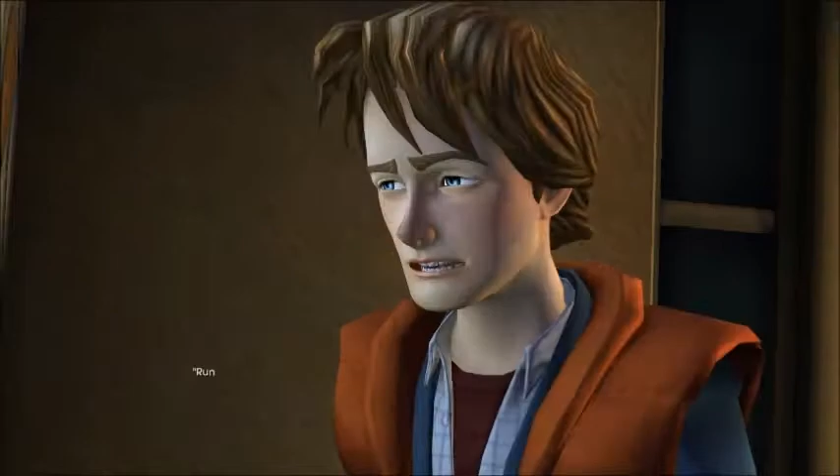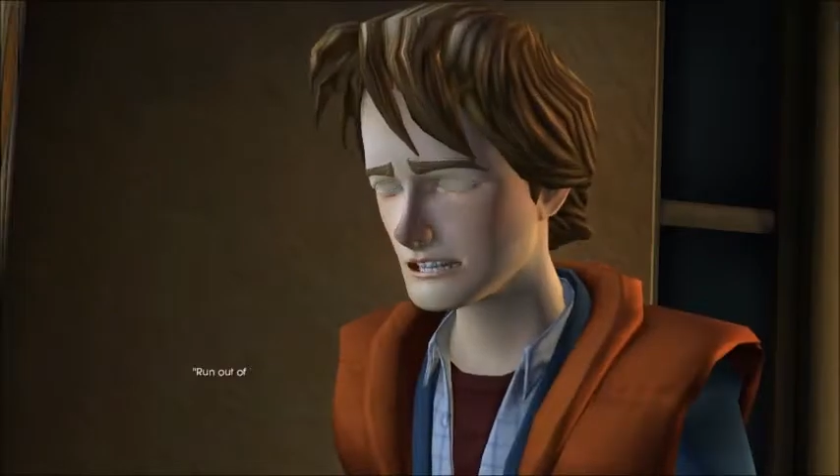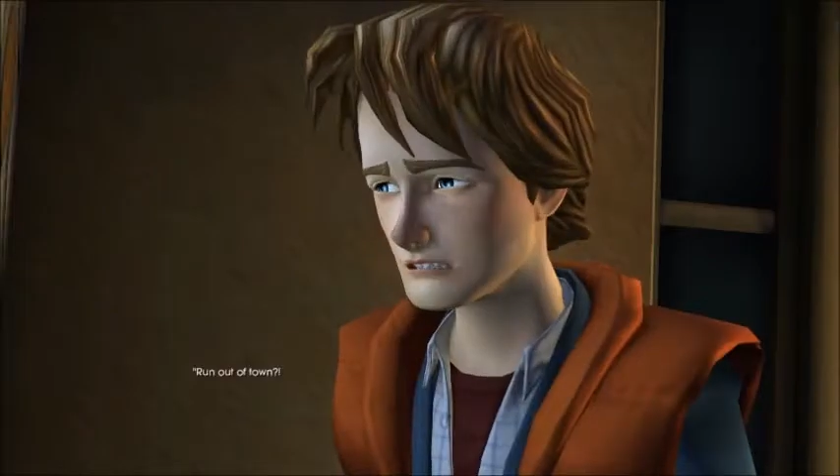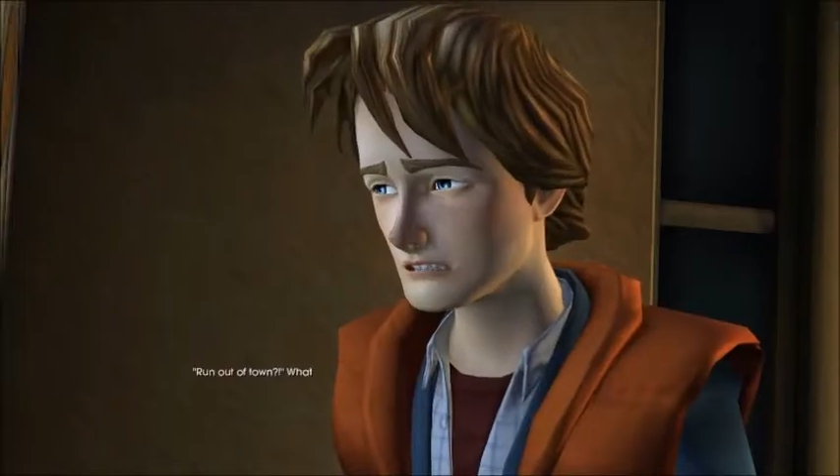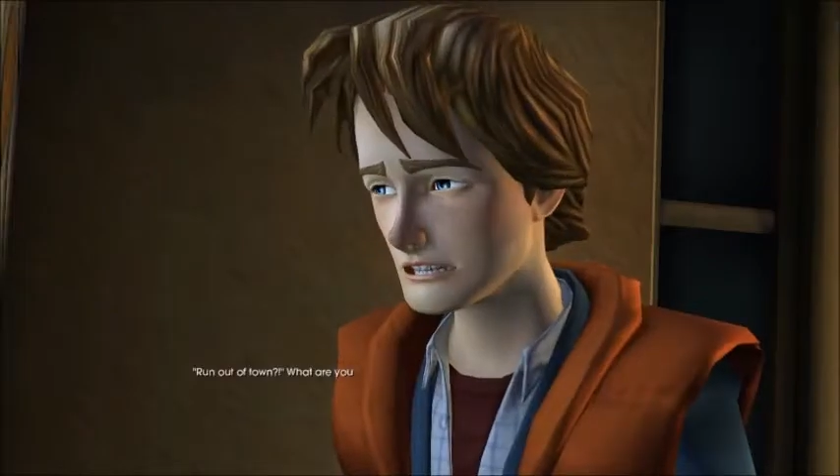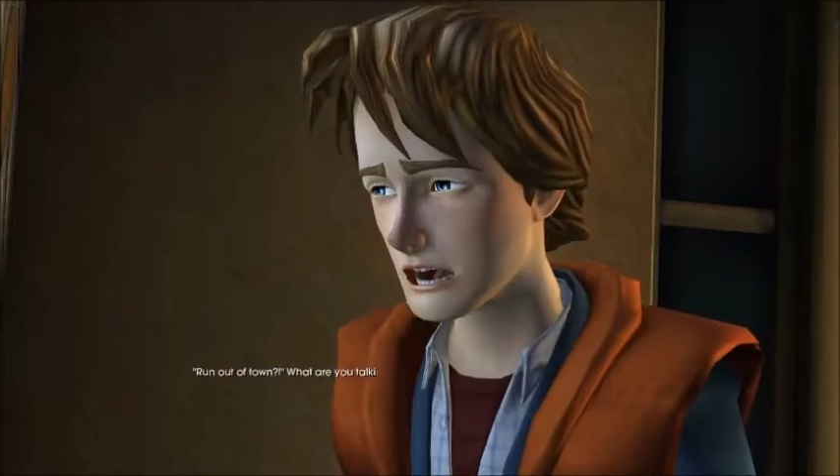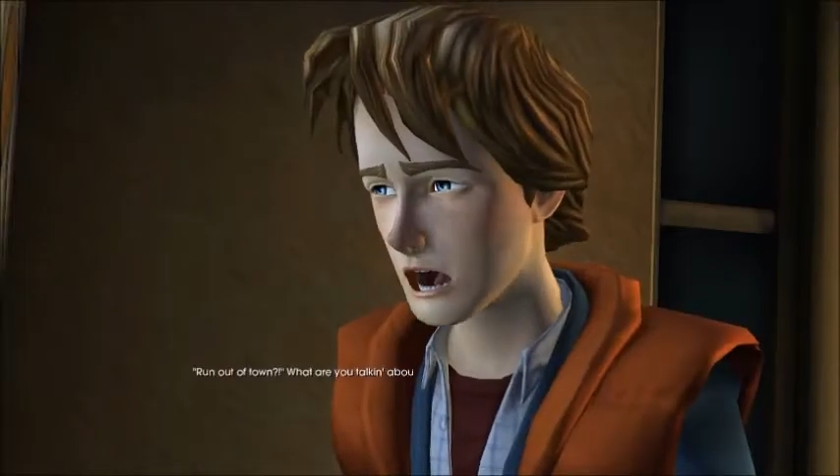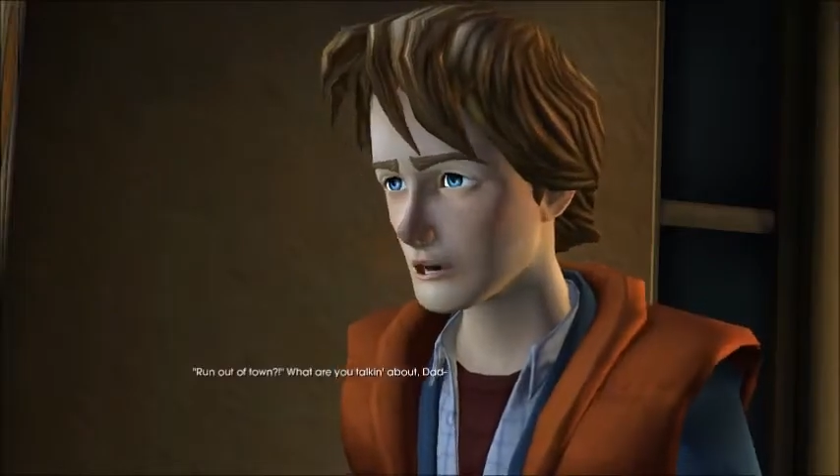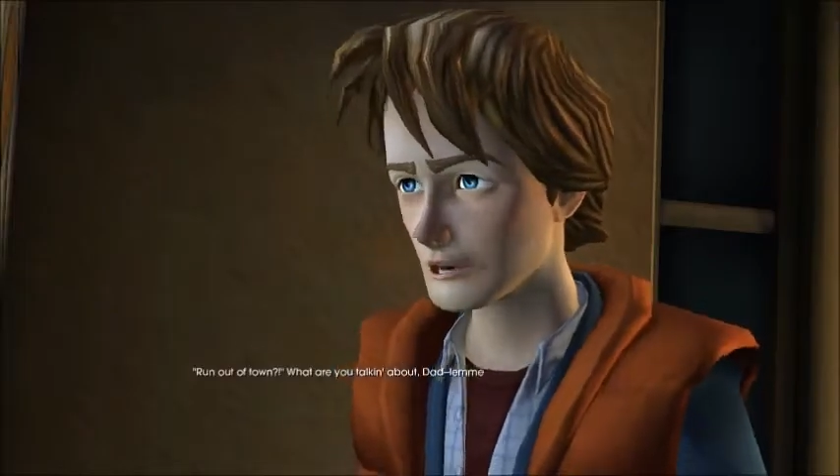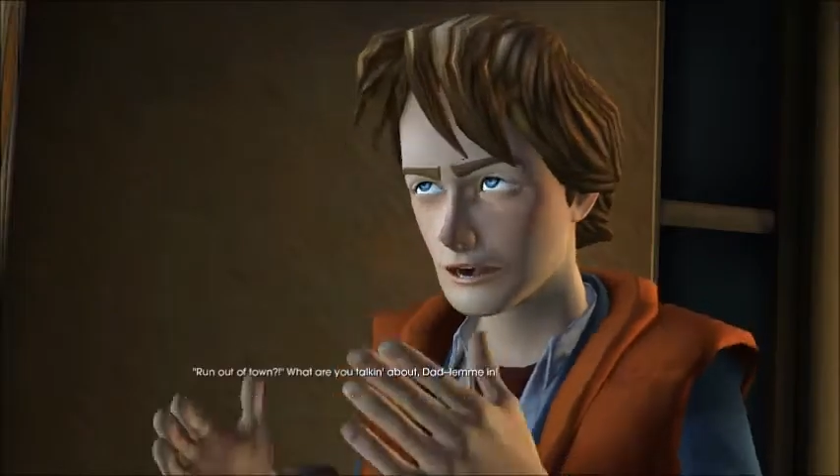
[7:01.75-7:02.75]
Run out of
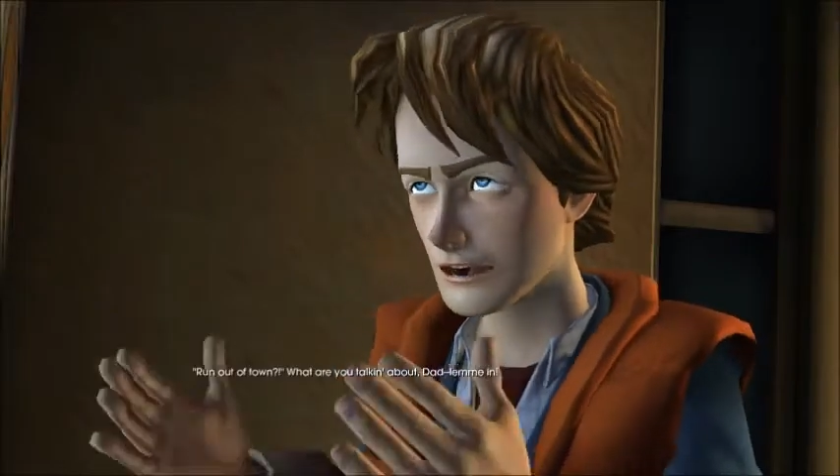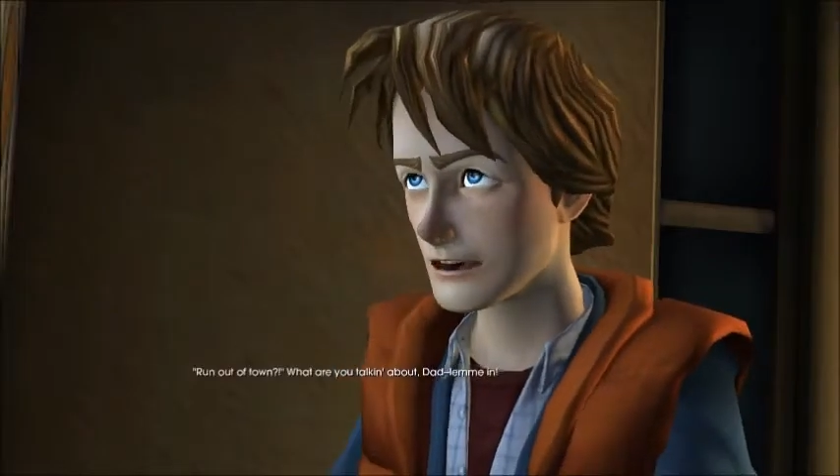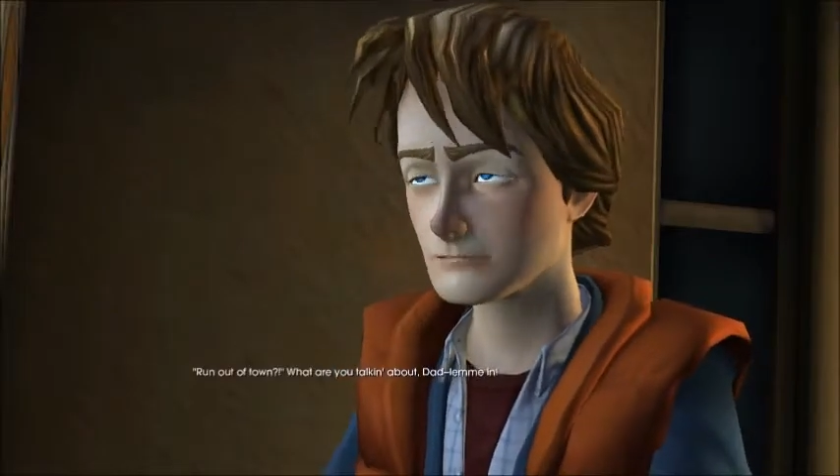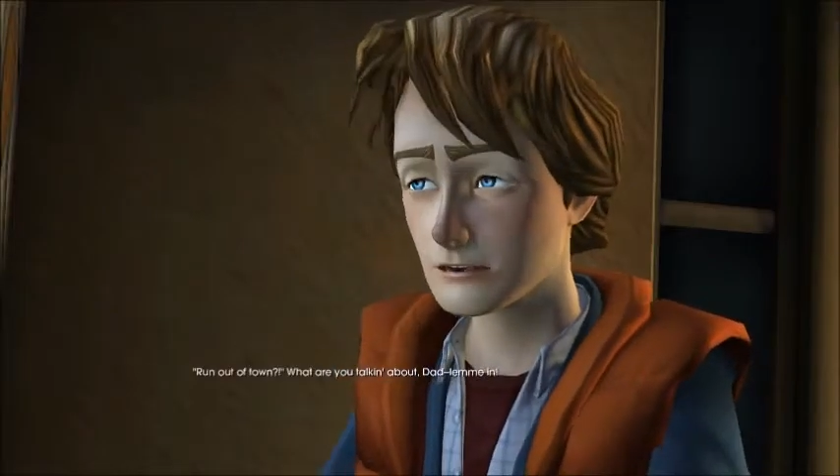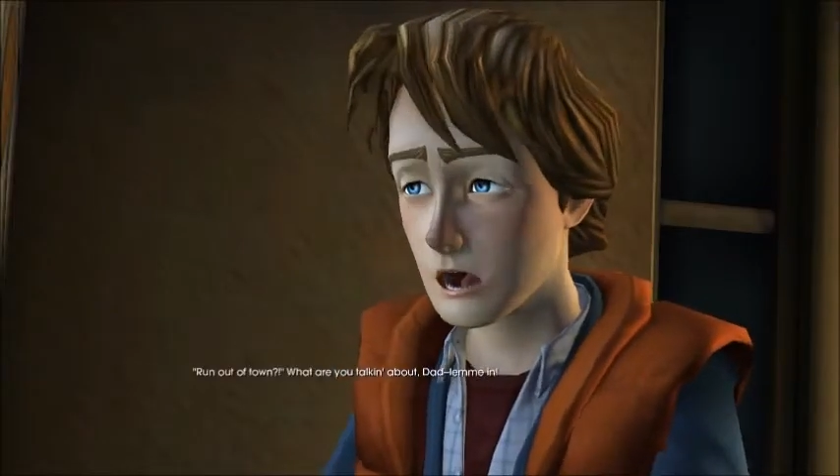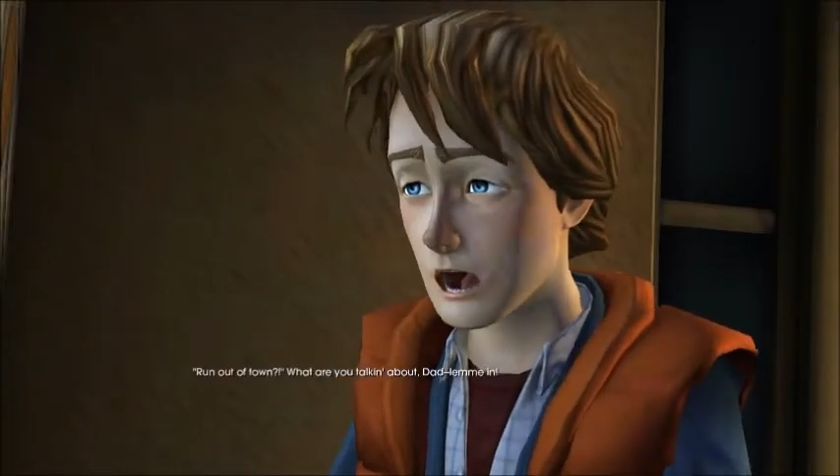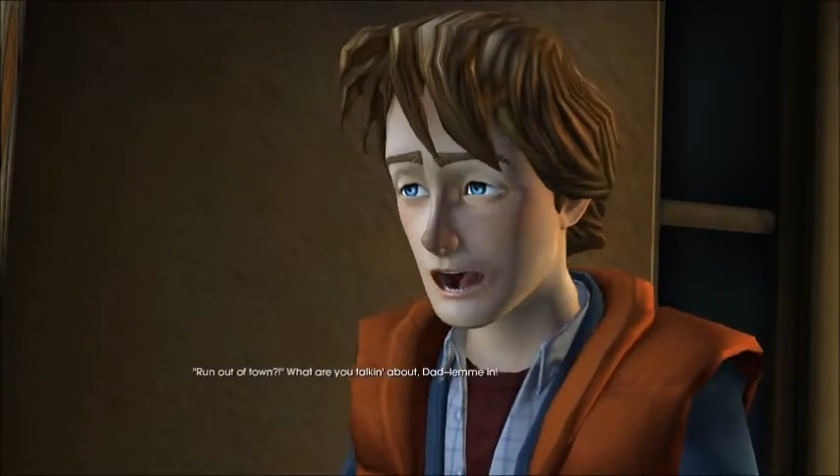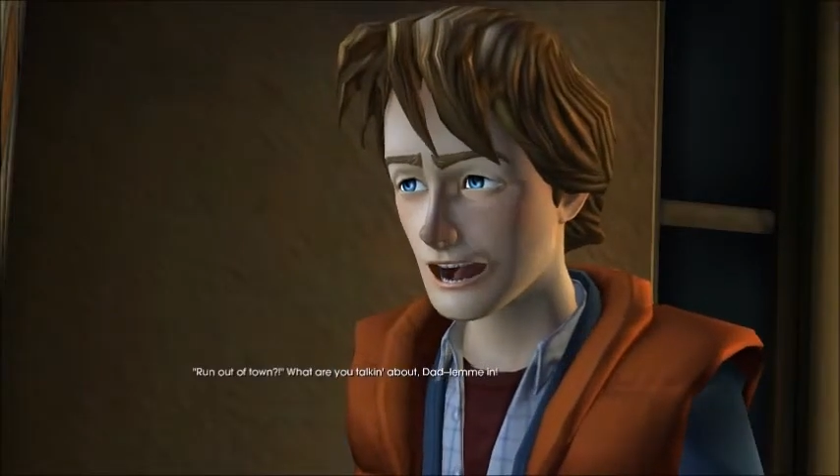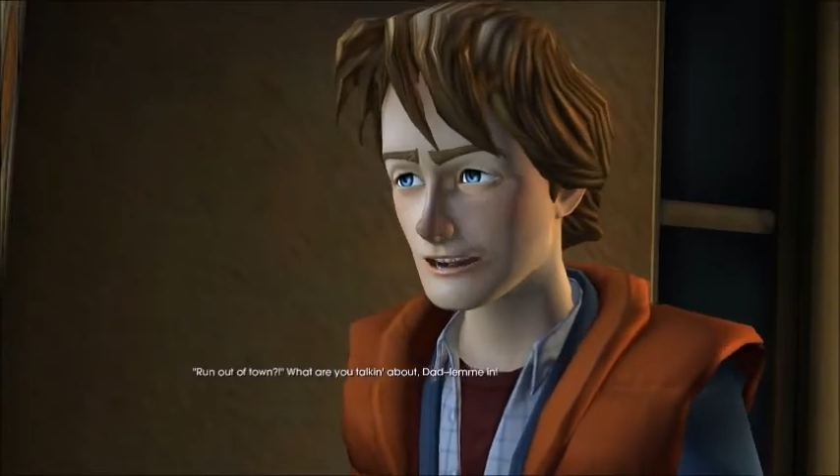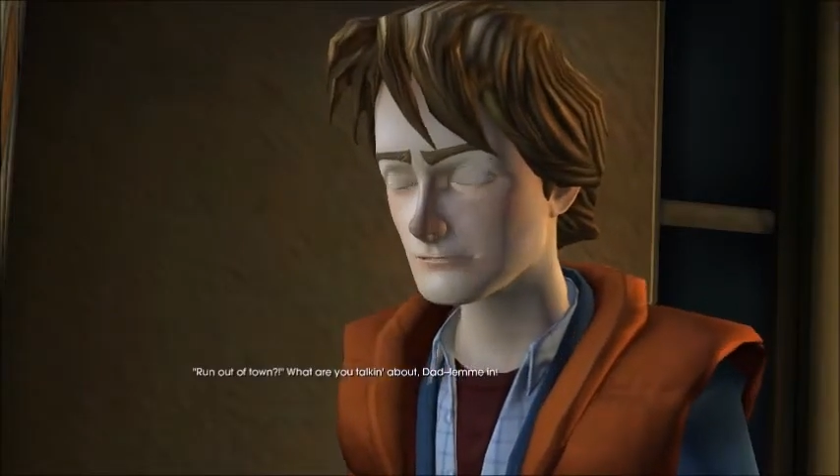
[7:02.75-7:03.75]
town? What are you talking about,
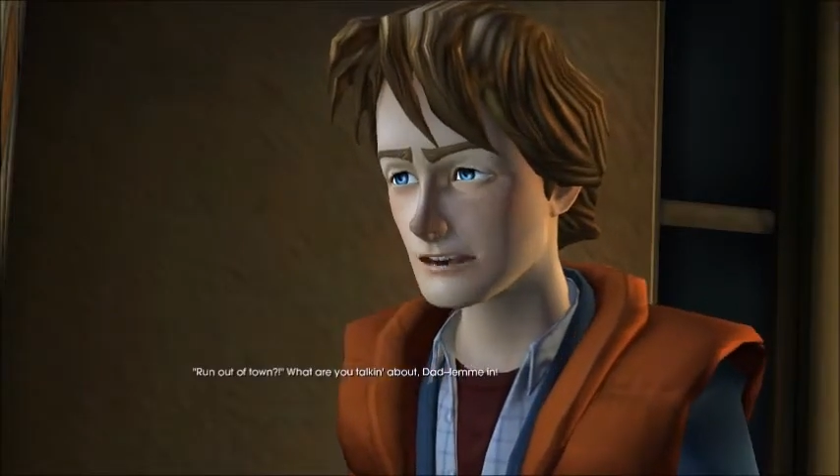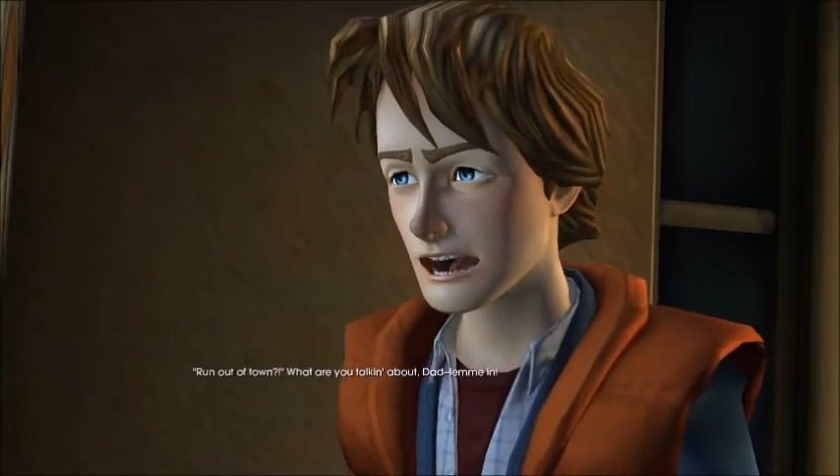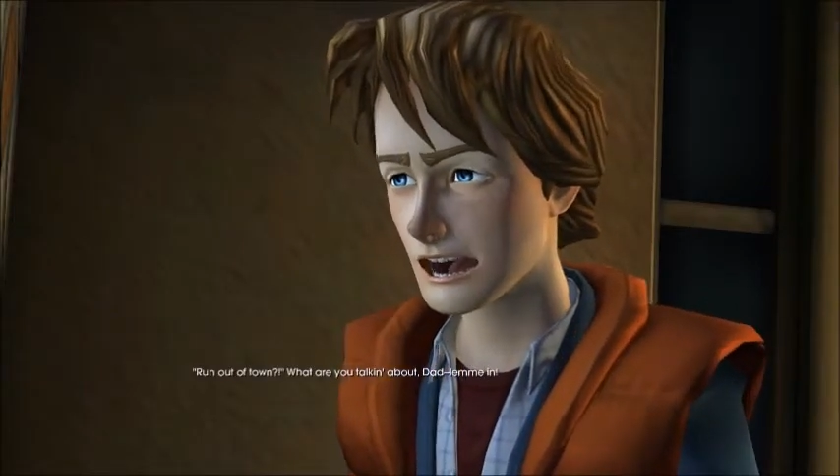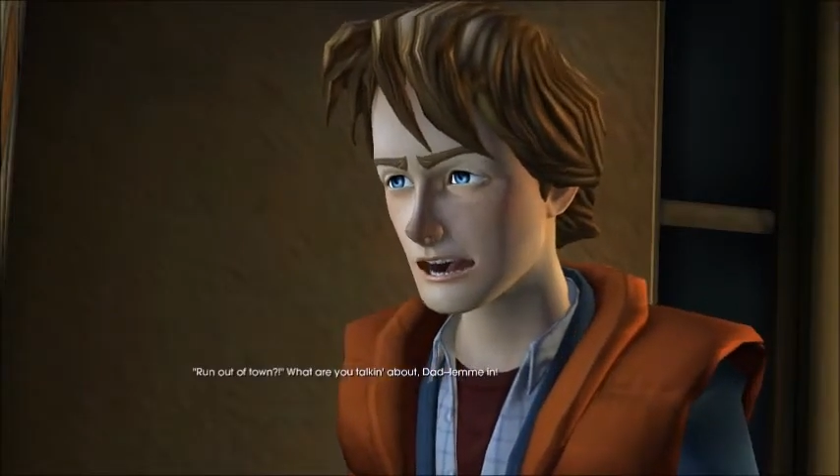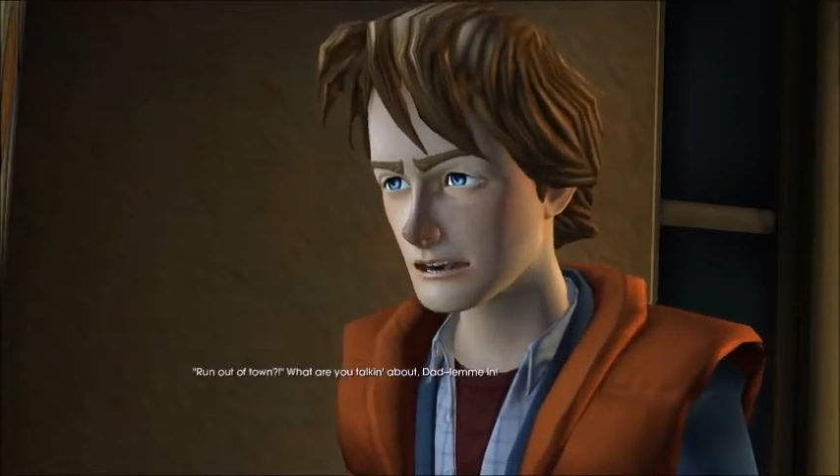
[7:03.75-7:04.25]
Dad? Let me in.